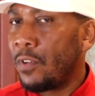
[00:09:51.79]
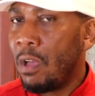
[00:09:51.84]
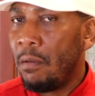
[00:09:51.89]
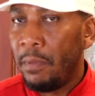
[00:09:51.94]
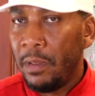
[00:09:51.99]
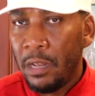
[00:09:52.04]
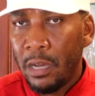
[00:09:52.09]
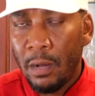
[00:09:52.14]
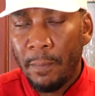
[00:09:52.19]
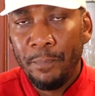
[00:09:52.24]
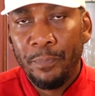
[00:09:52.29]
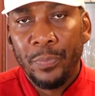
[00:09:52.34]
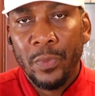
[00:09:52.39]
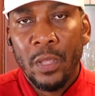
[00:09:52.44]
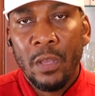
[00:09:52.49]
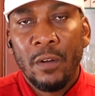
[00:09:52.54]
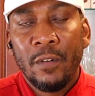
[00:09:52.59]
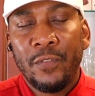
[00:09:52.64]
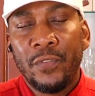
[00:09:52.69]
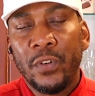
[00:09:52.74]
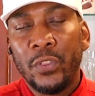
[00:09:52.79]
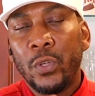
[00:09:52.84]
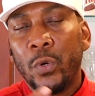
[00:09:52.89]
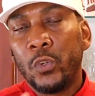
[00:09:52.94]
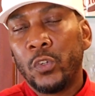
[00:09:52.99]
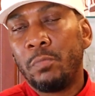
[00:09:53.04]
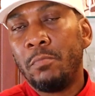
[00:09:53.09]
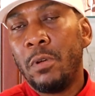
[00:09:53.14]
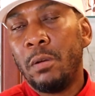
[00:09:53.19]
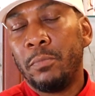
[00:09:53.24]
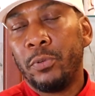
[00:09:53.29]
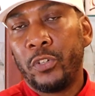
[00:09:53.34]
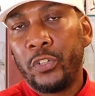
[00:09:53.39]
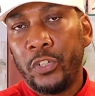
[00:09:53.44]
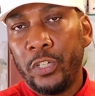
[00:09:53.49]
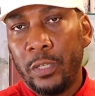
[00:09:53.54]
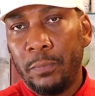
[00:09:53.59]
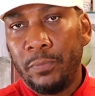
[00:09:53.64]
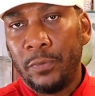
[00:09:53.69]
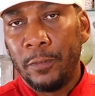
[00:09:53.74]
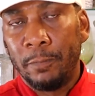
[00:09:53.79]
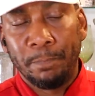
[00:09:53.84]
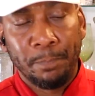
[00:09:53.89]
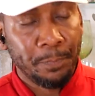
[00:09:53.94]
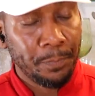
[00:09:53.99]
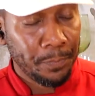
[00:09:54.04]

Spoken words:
coming up for those memberships.